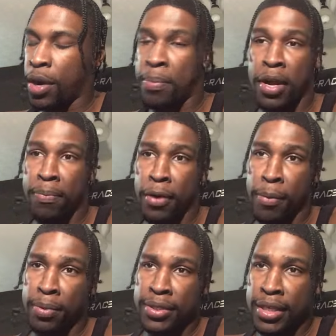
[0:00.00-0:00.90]
a better
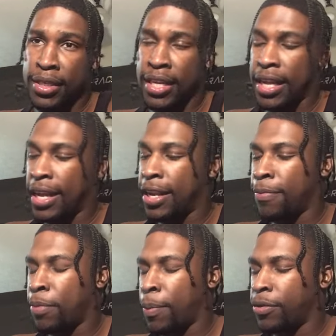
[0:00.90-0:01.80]
purple instead of the
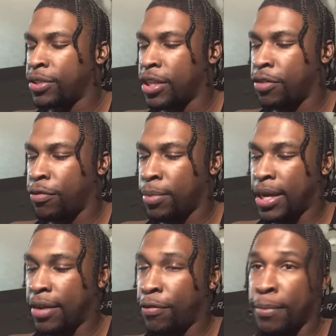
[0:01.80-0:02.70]
LF purple cell for
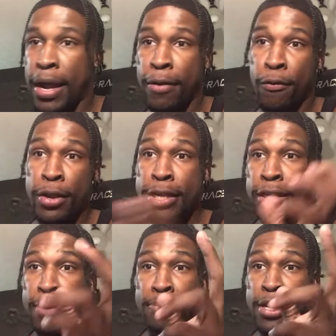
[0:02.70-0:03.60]
my
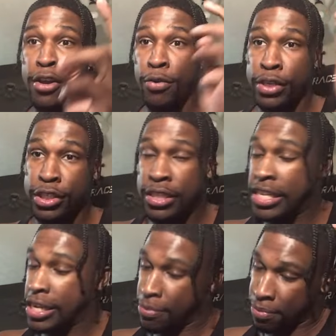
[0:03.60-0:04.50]
regen PO-ish
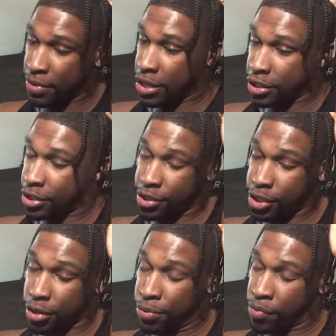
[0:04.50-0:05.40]
team-ish.
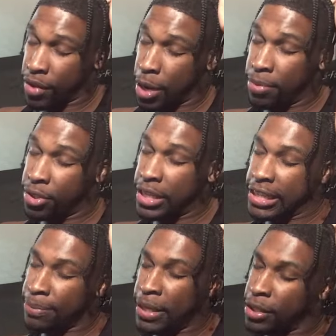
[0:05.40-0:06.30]
So I'm going to show you
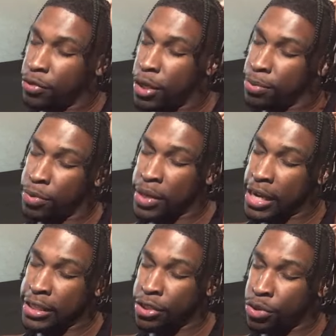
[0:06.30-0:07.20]
guys the best equipped. So hope you
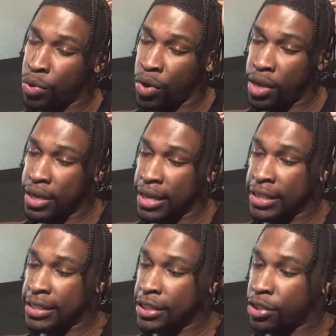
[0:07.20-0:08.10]
guys enjoy, and
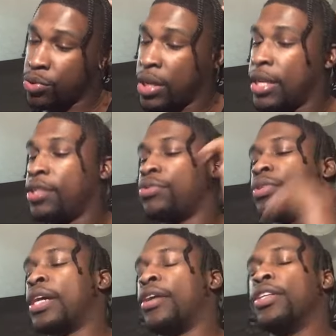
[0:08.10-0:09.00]
let's get straight into
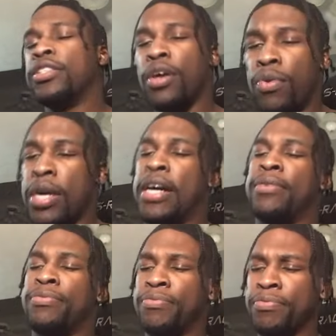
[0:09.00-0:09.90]
it. Now, this
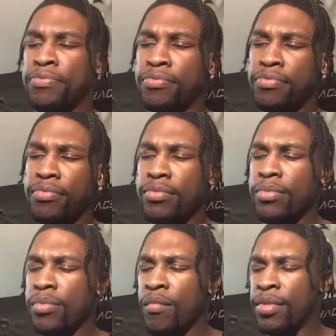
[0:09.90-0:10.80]
Gohan
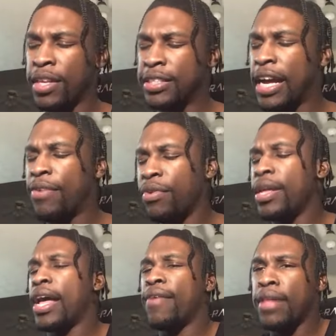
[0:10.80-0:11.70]
does not really
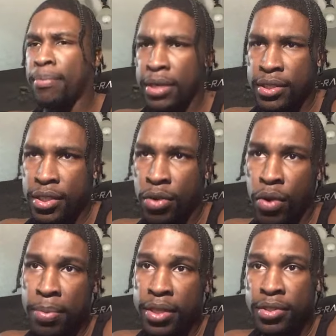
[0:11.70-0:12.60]
have that much
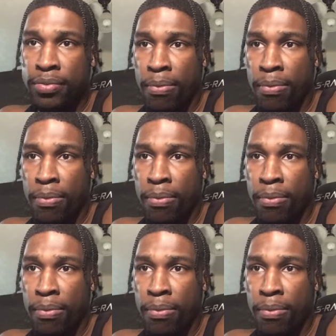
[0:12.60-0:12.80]
equipment.